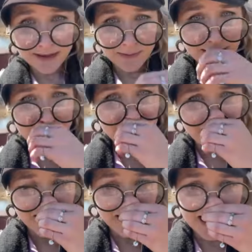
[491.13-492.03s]
go, man.
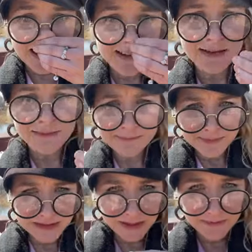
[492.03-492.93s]
Okay.
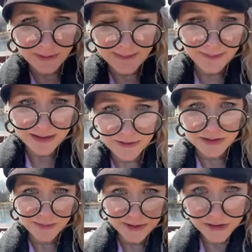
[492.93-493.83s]
Sorry for wiping my nose
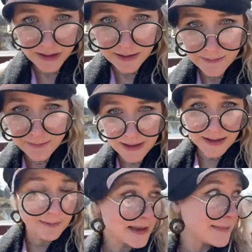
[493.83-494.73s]
so much. But
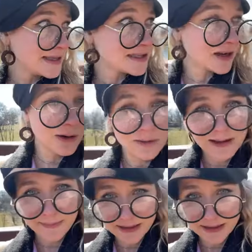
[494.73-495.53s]
um, I best go. I